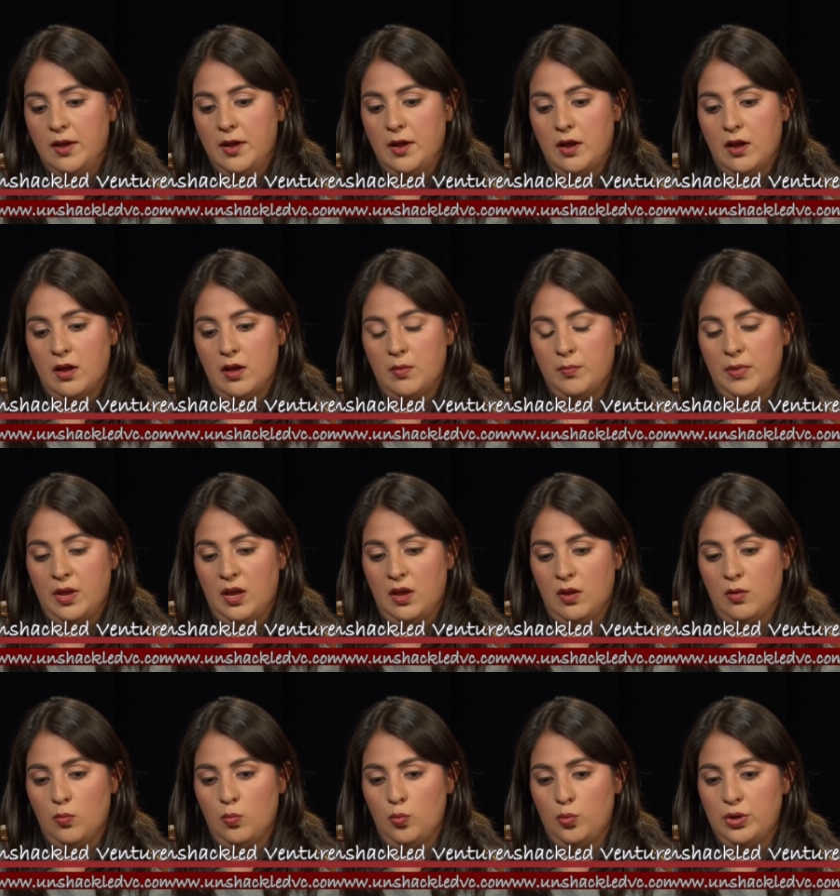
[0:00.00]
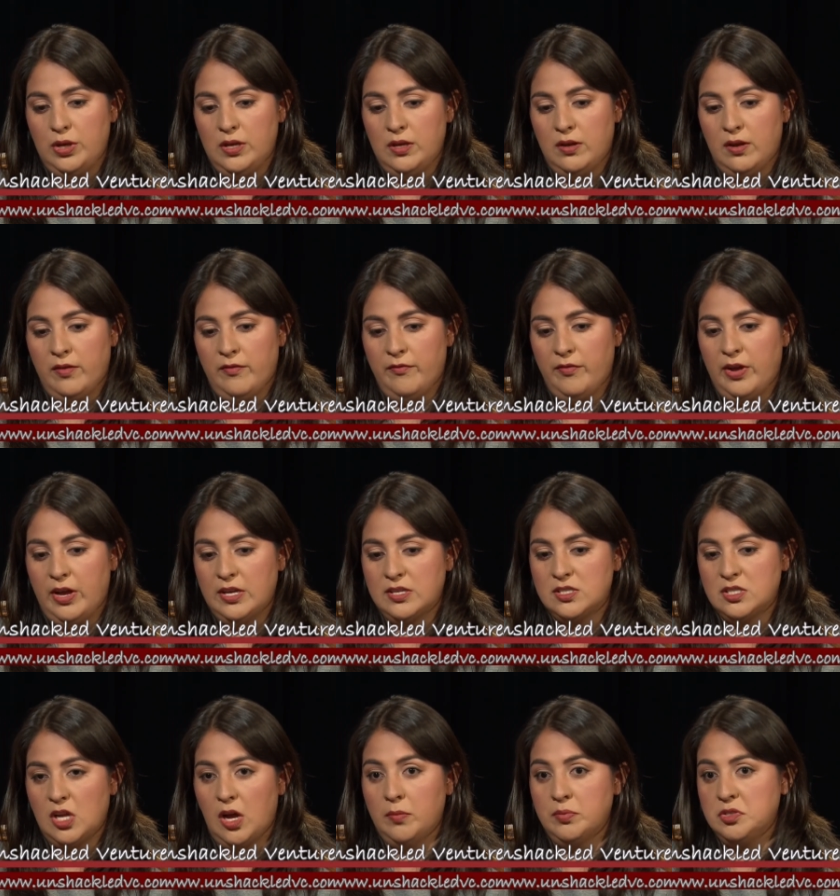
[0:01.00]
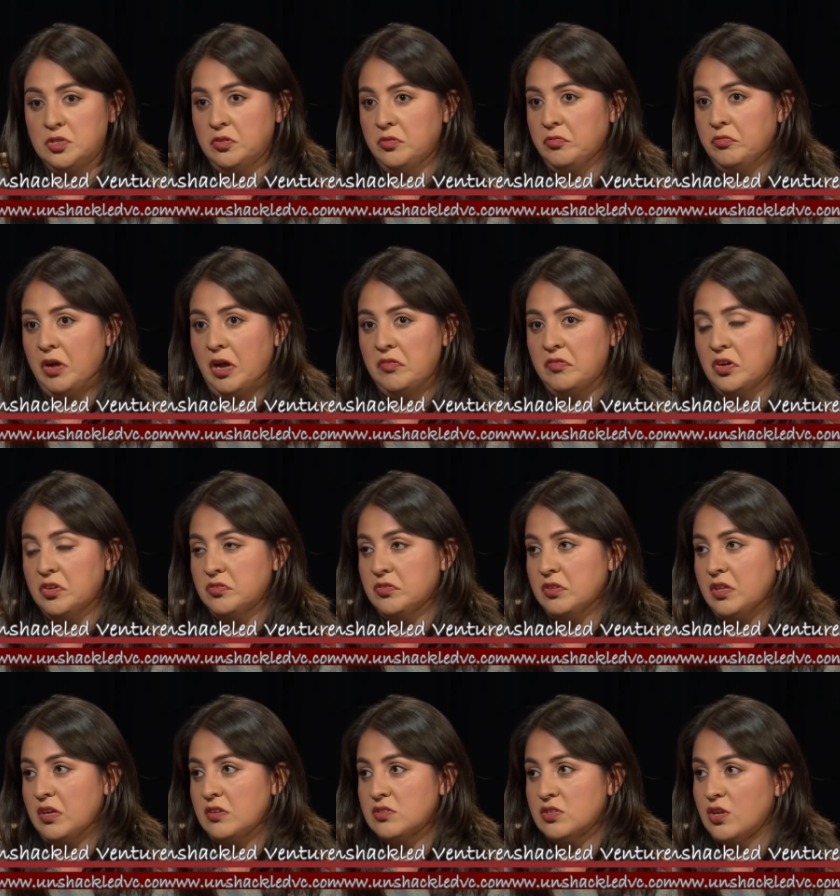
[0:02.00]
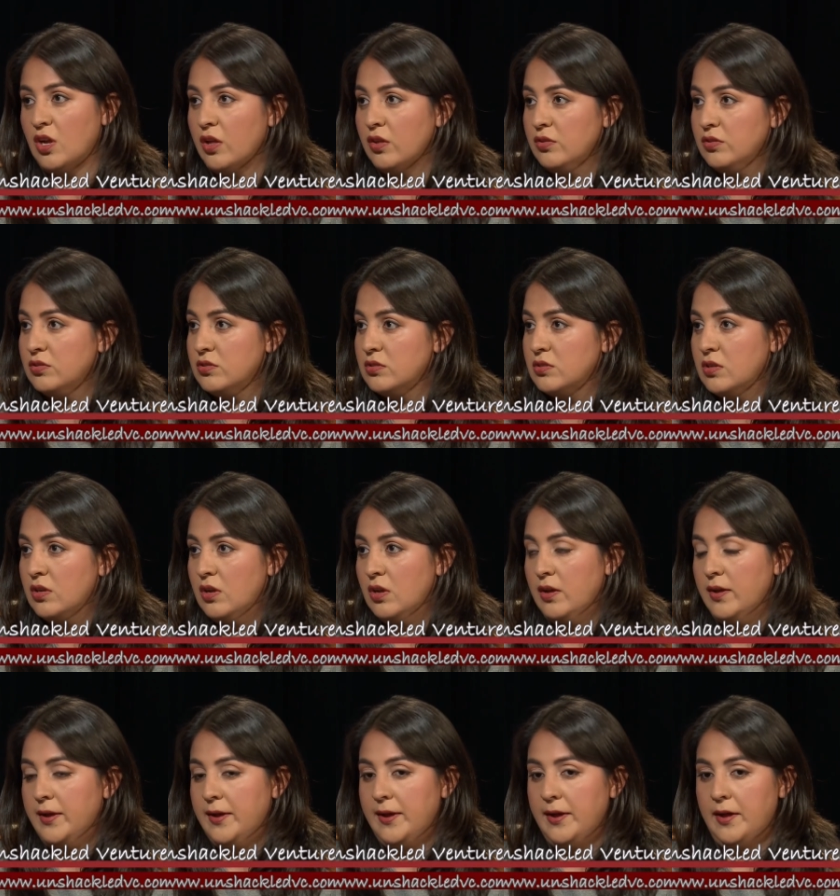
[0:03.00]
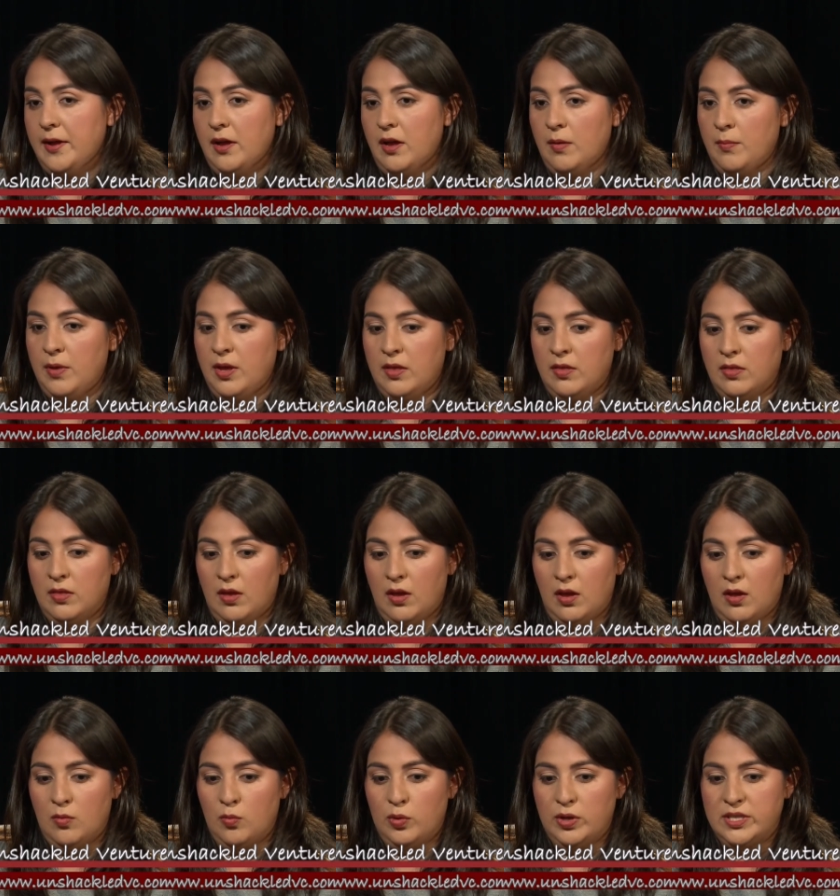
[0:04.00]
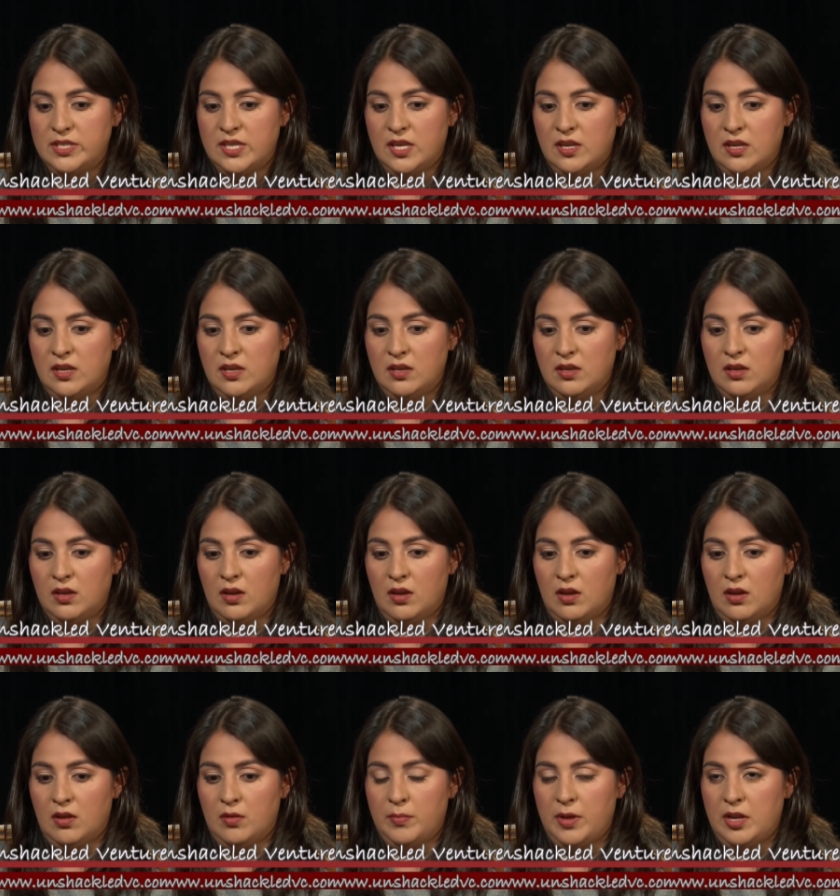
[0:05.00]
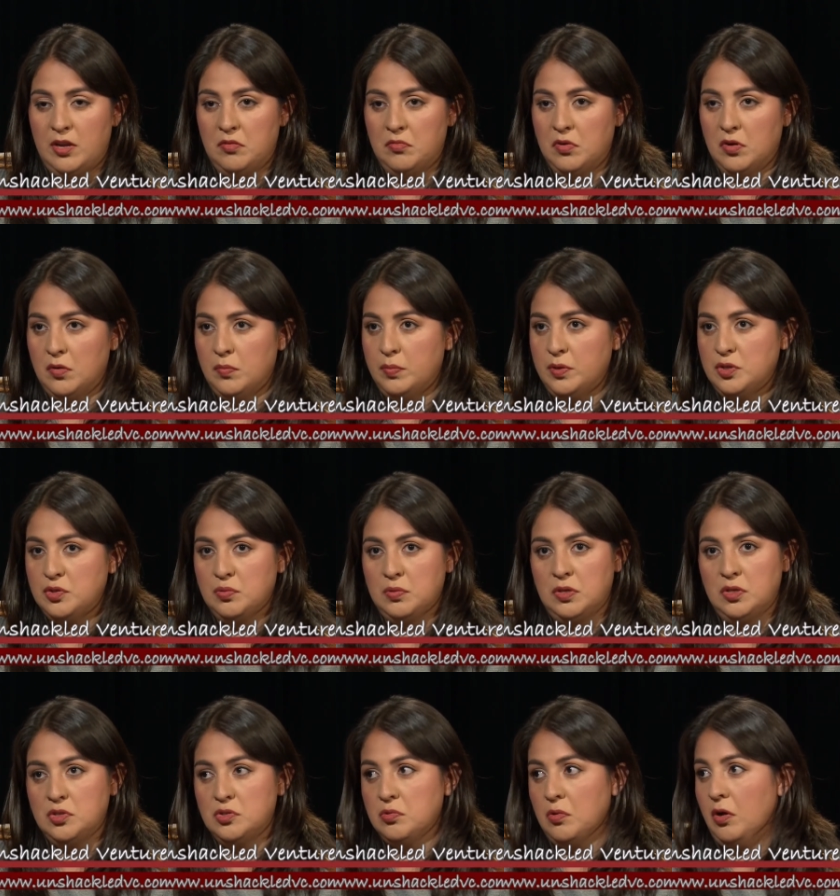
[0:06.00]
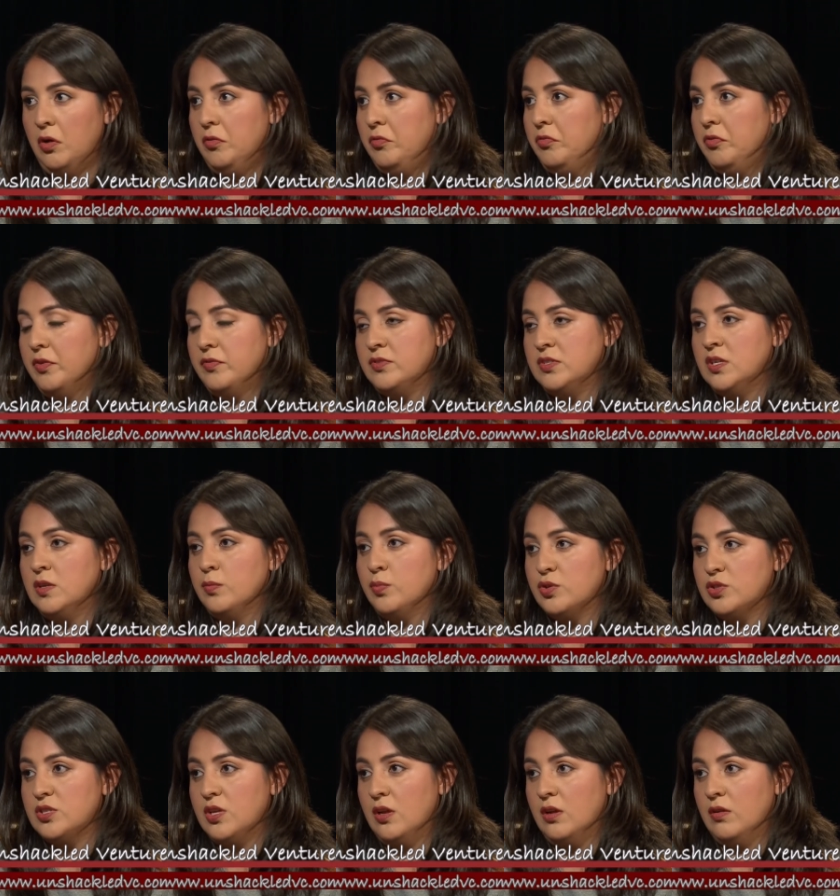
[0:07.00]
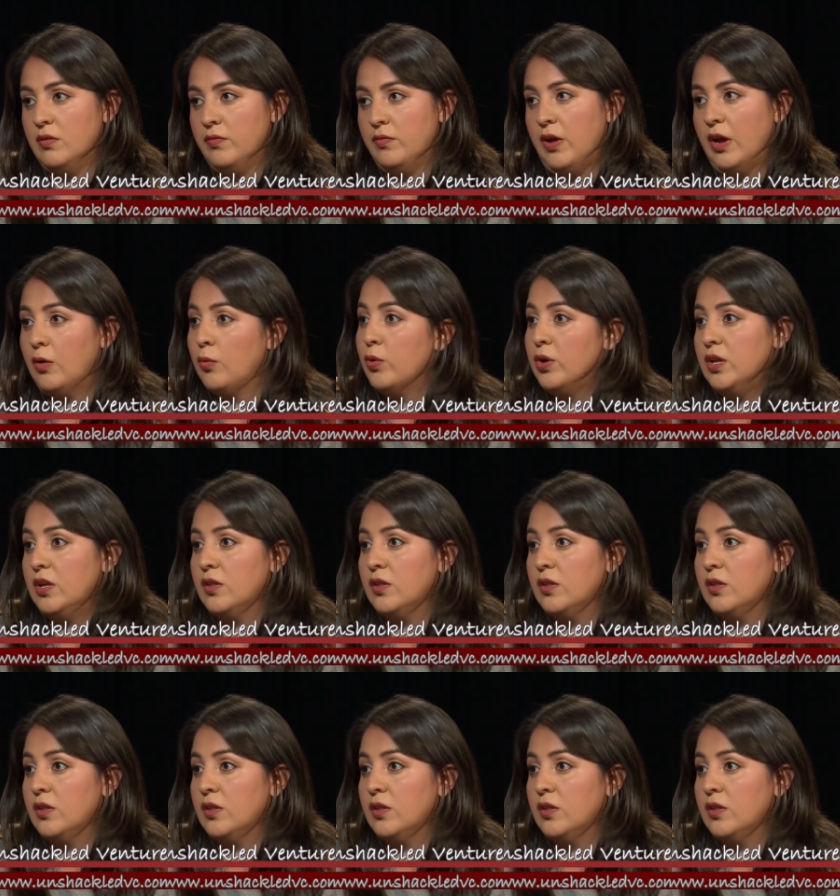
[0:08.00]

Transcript: Um, and we invest up to $500,000. Hmm. Um, and then we take um, anywhere between 12, 15% of equity